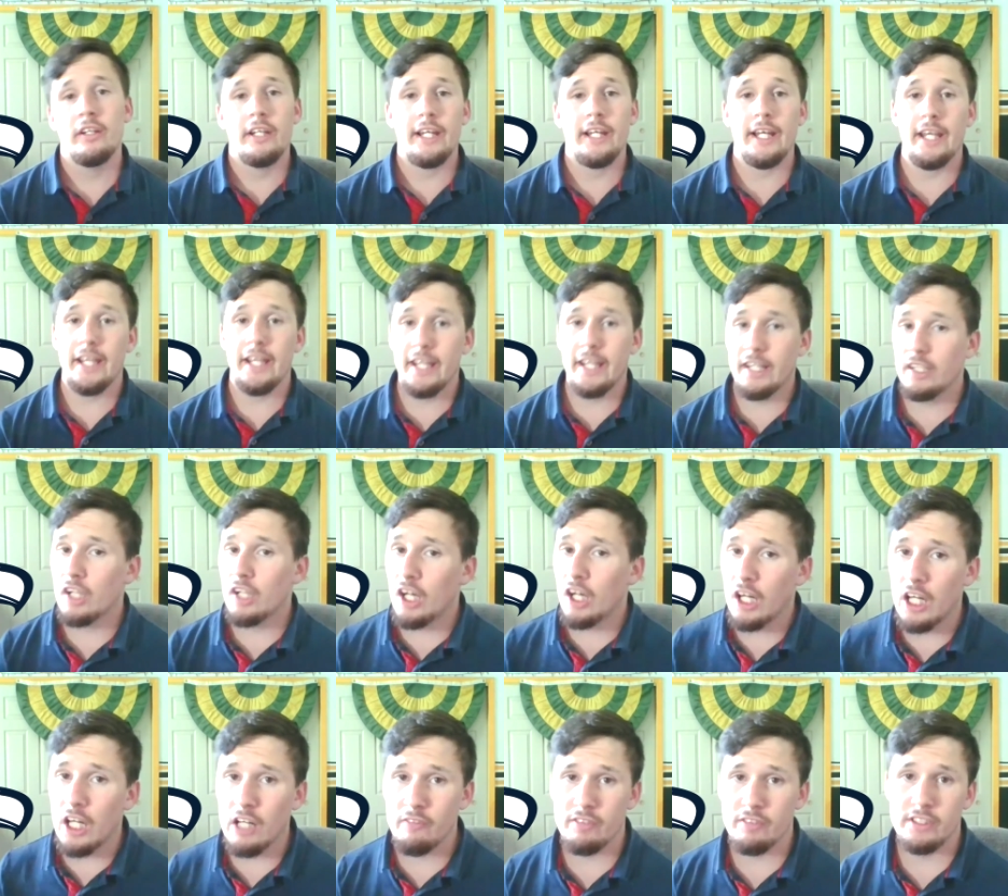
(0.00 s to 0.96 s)
And
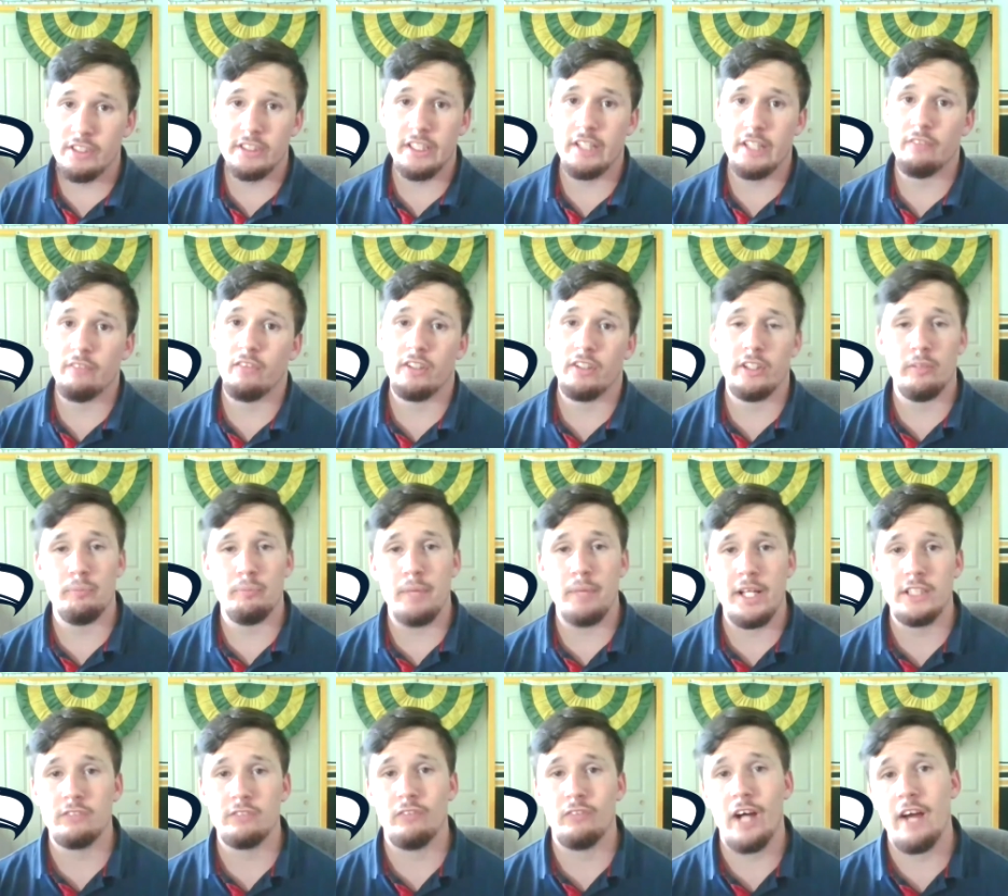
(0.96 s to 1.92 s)
obviously one of the
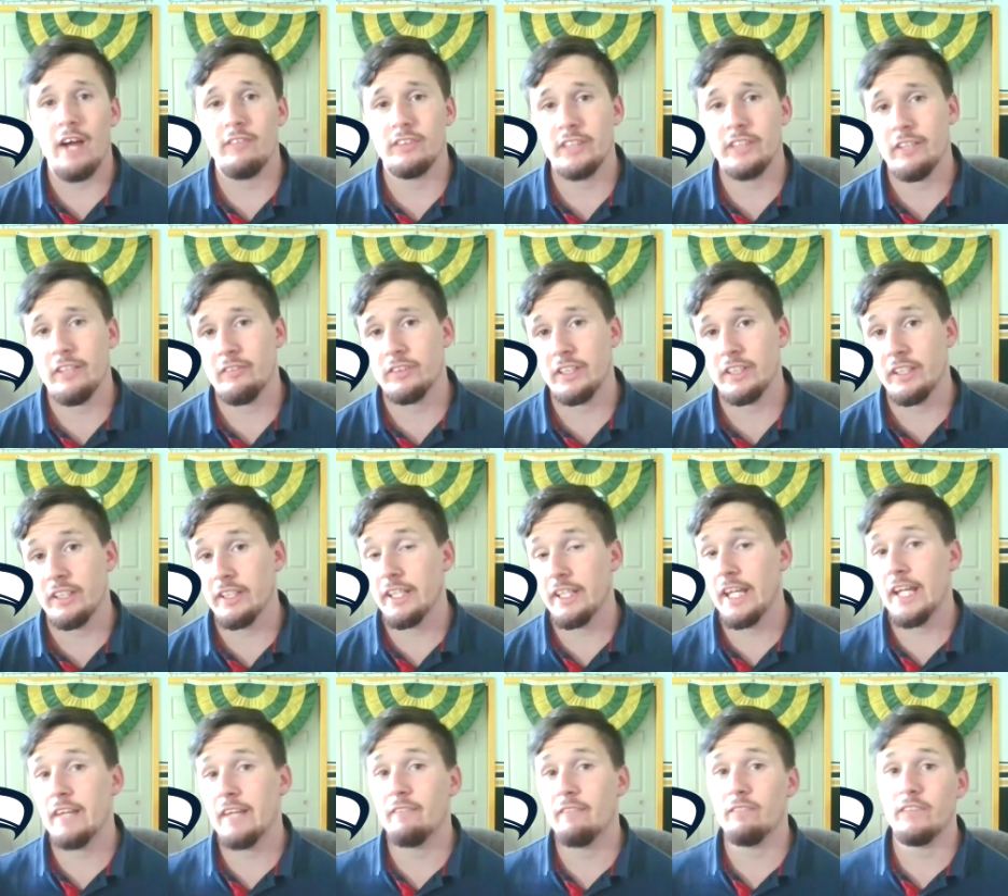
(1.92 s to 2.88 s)
best wide receivers in the
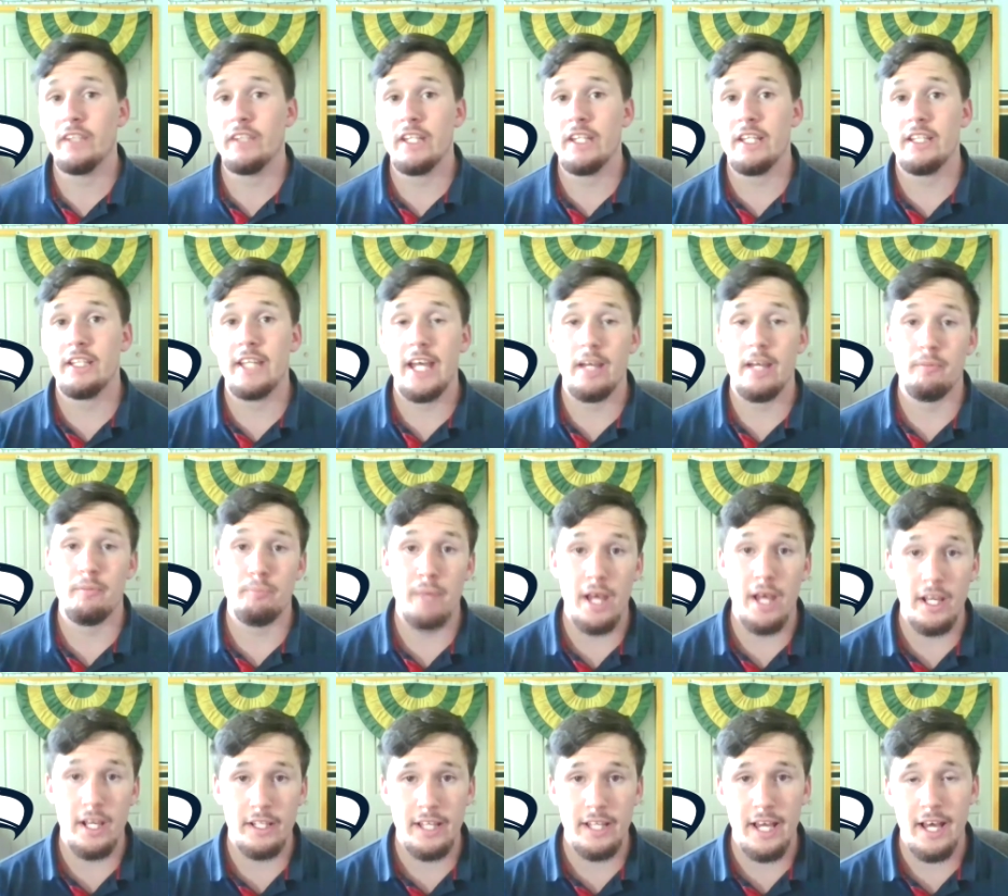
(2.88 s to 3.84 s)
game, DK
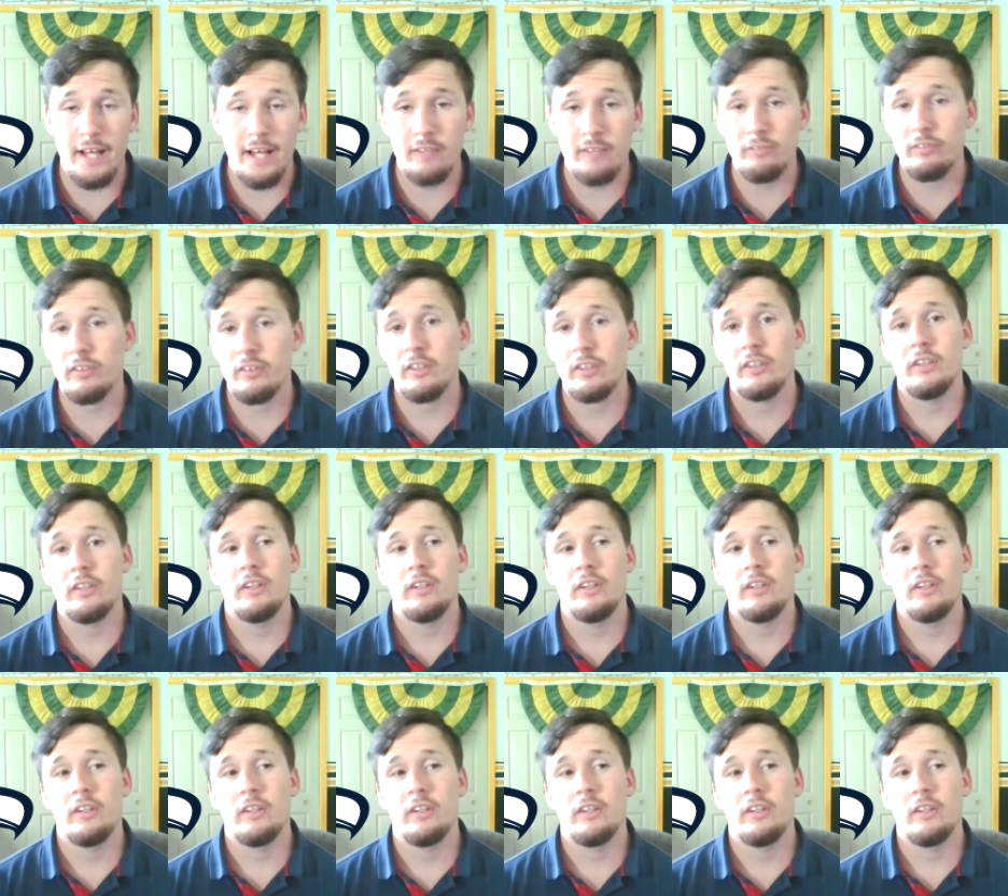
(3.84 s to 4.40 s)
Metcalf.